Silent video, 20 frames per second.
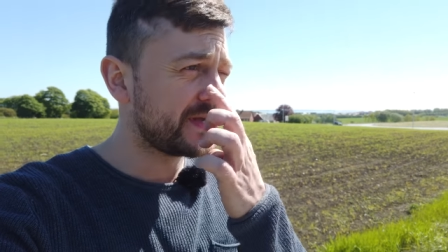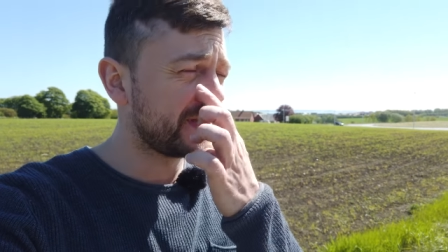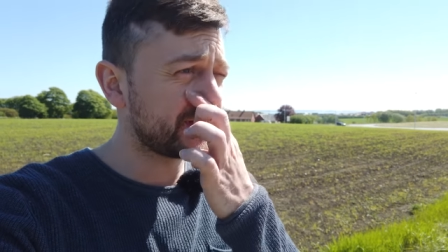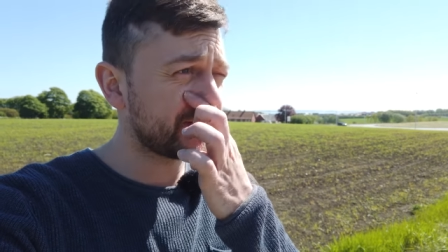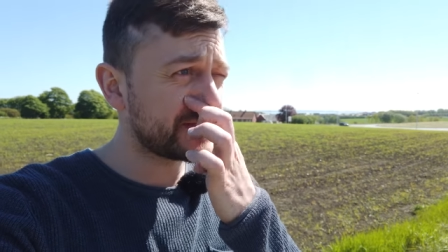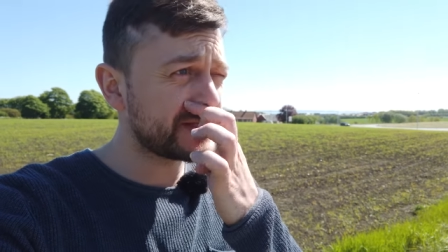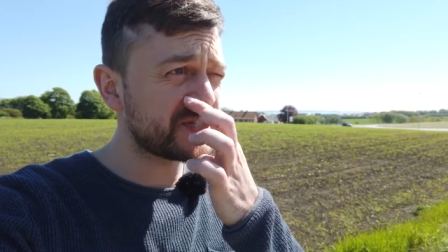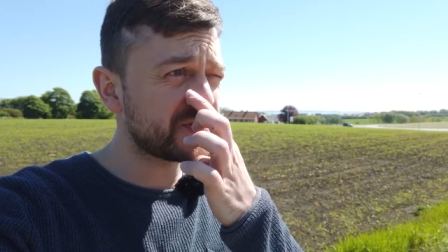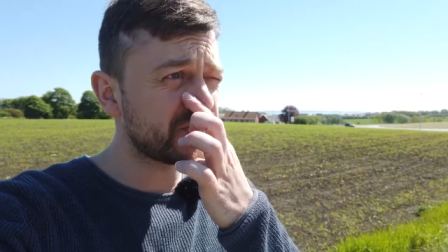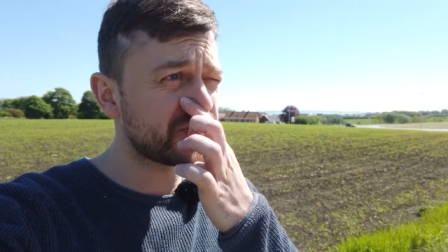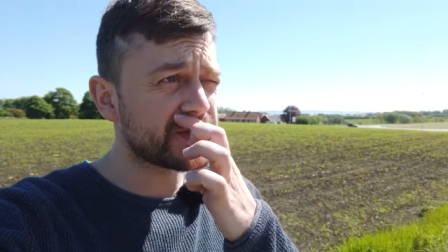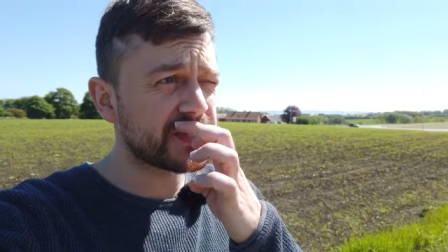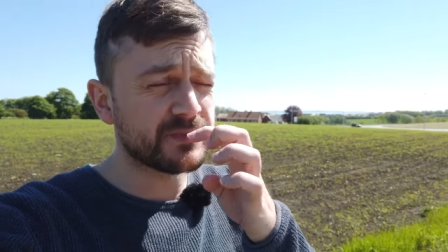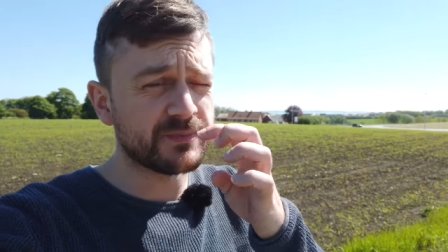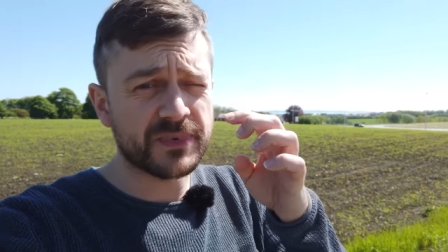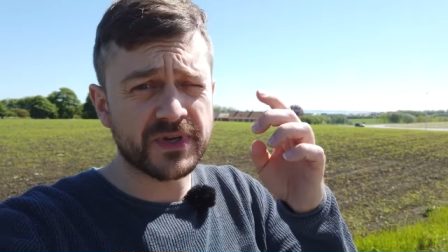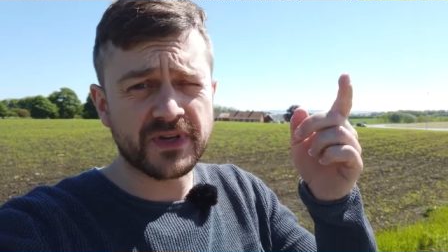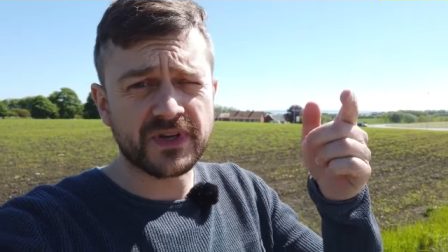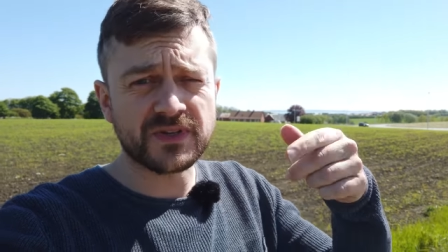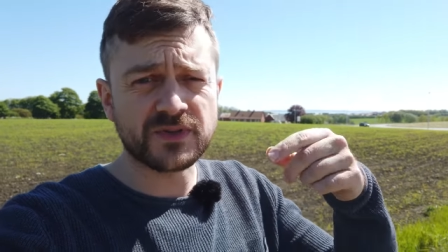It's
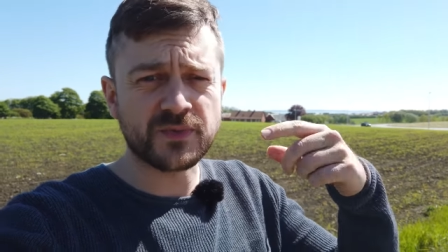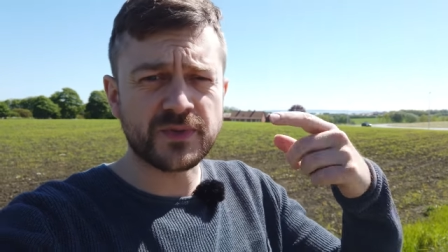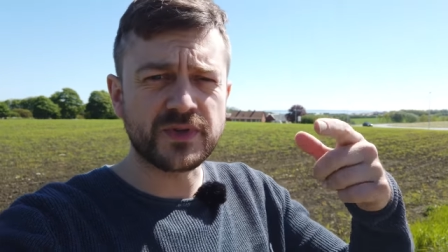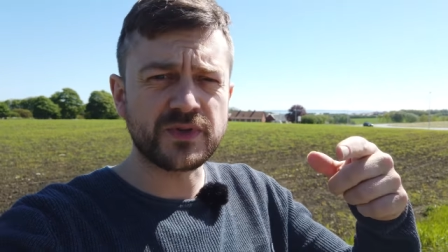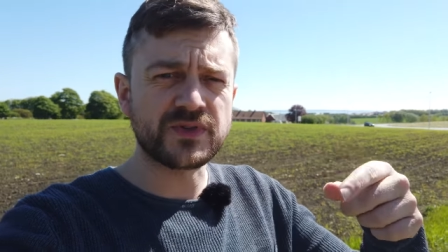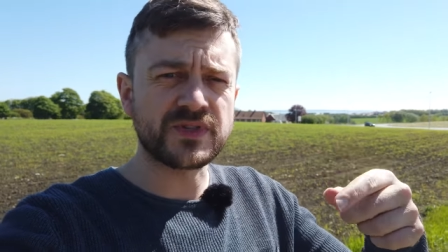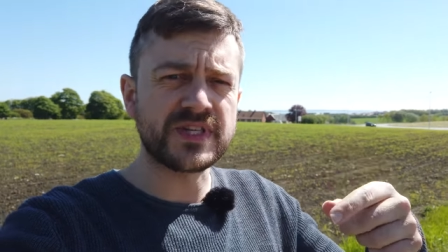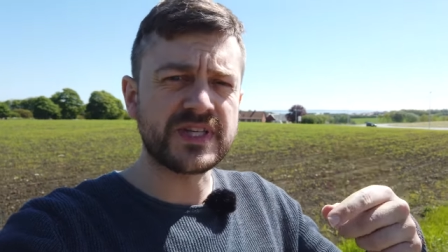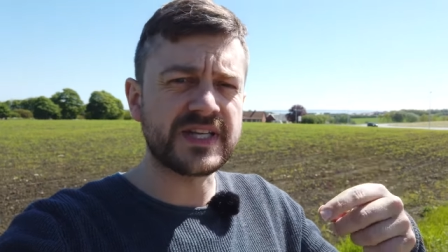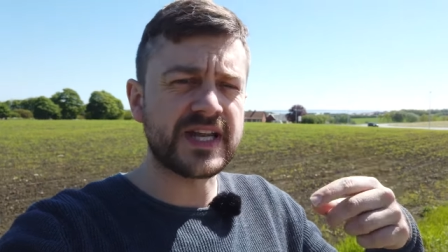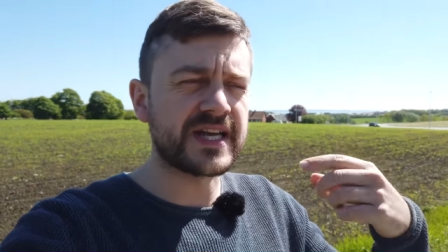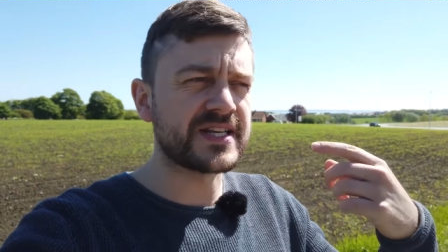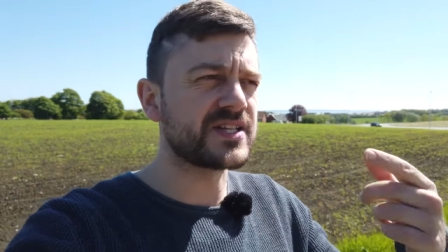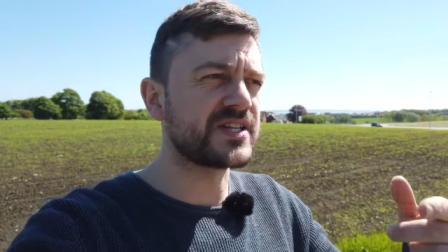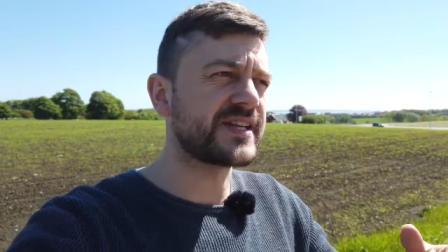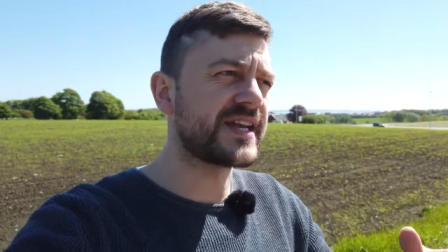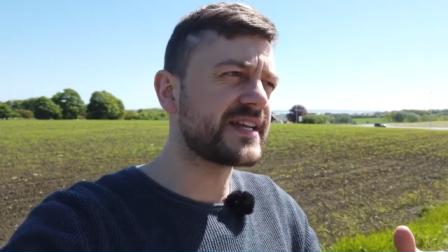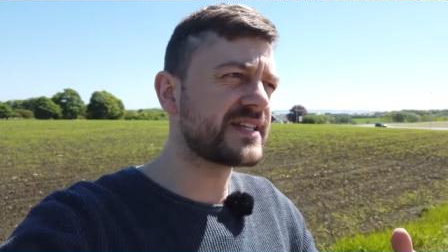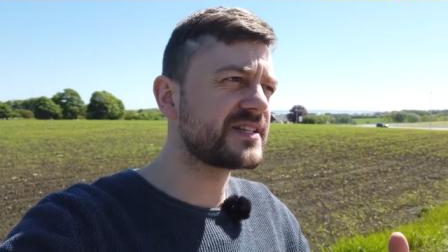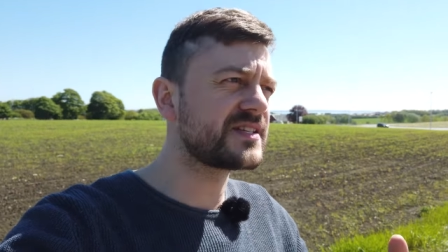interesting because when you see
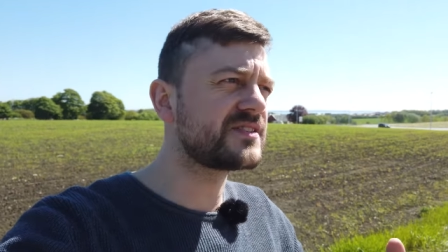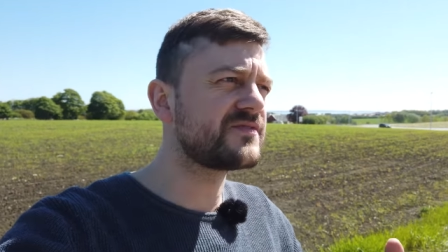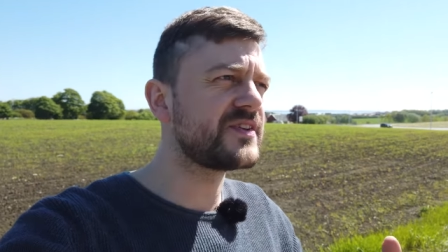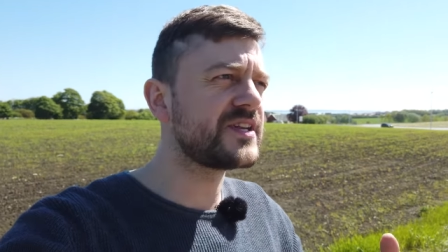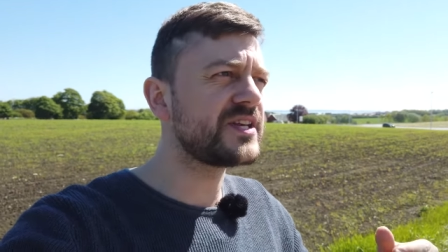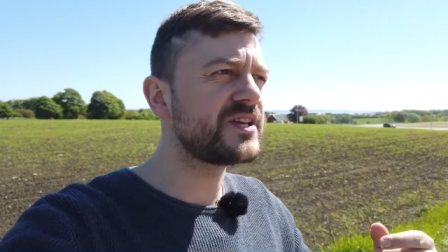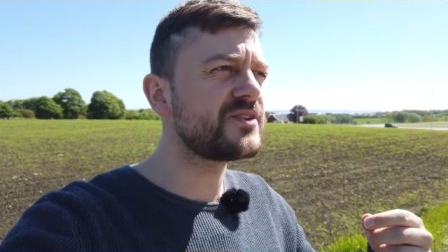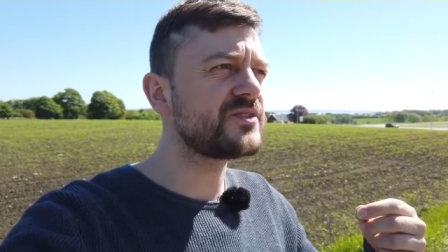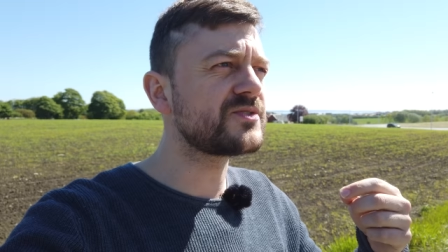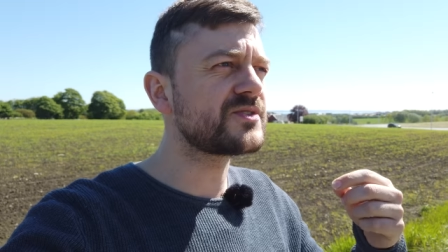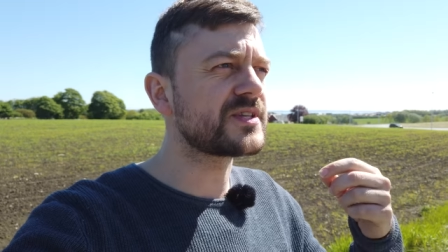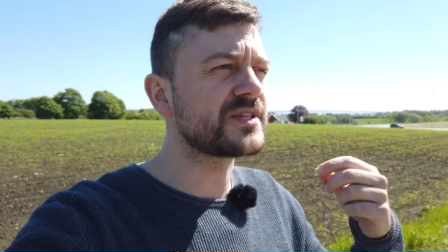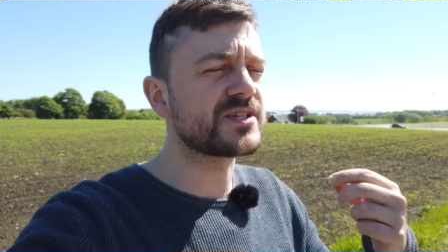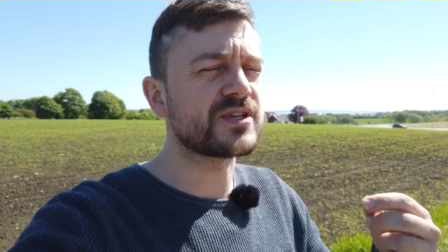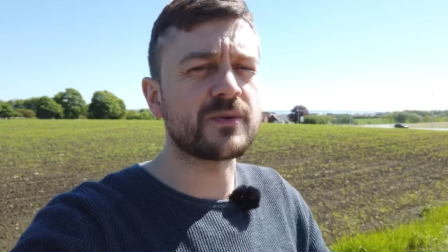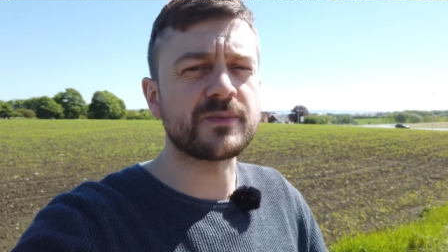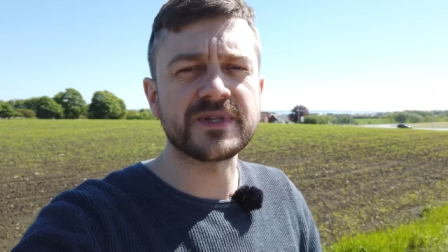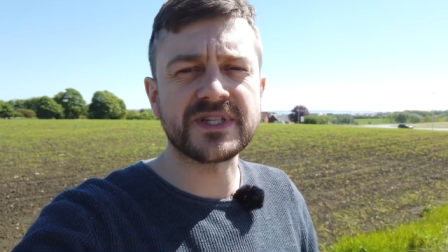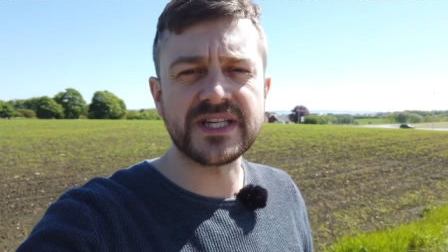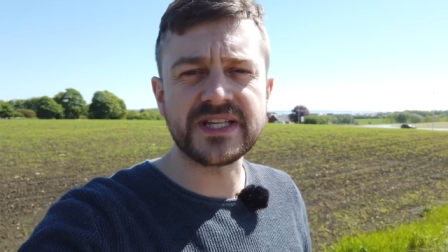Nigel Danson's videos and
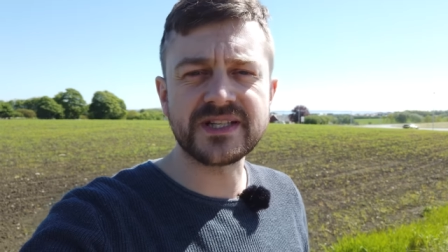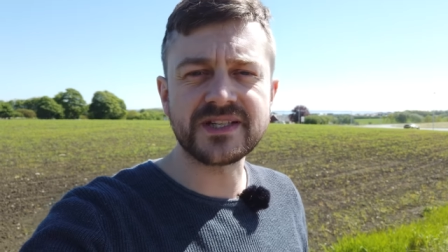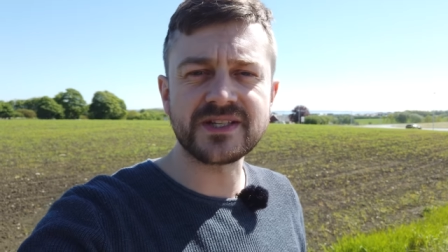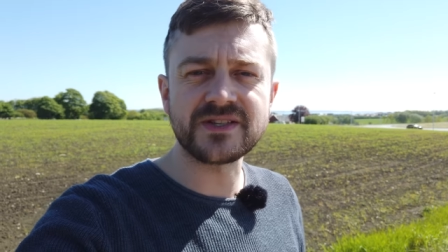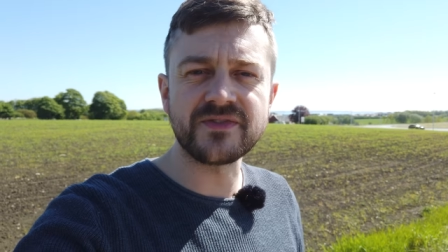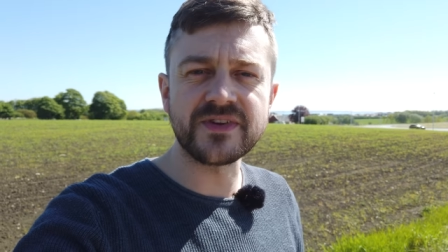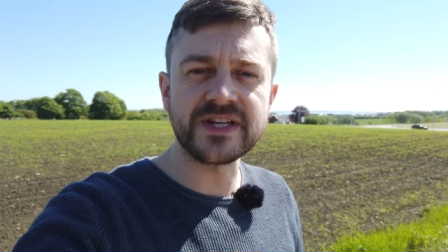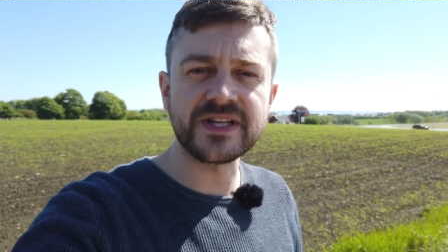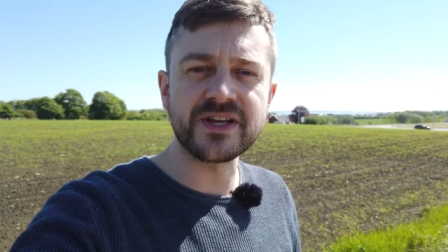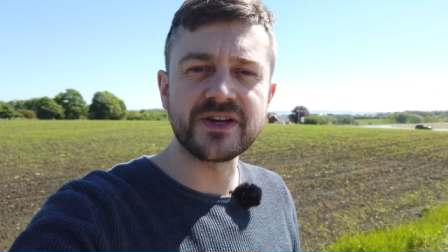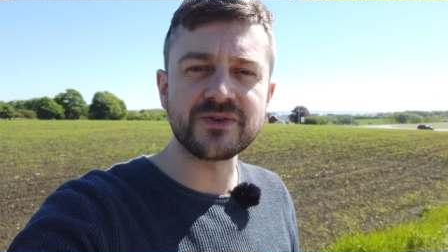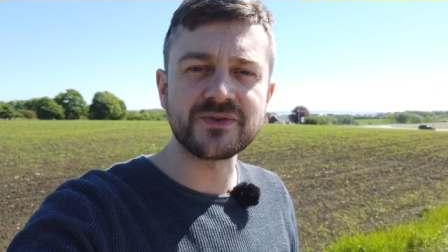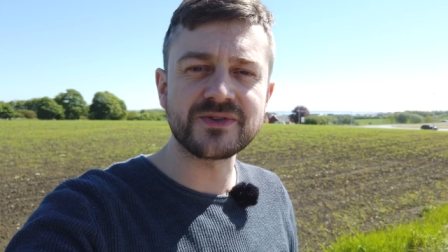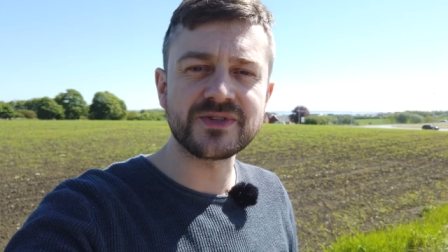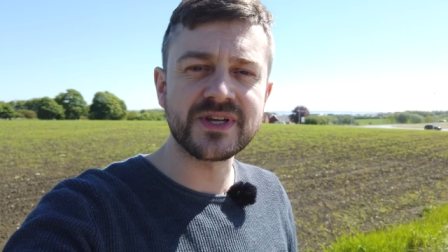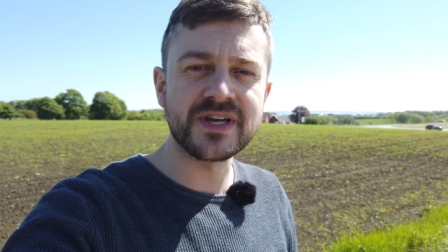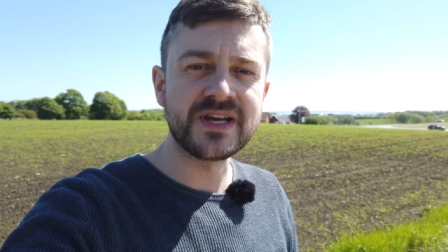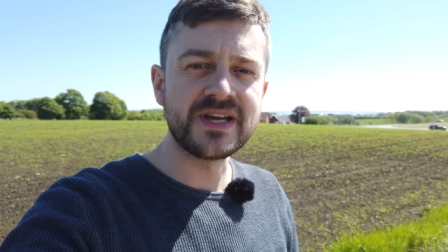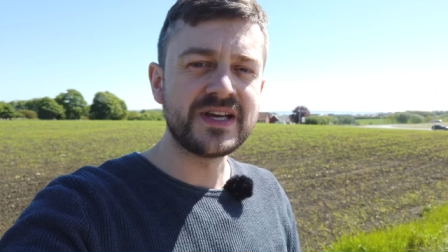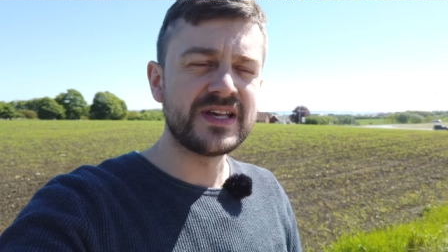Thomas Heaton's videos,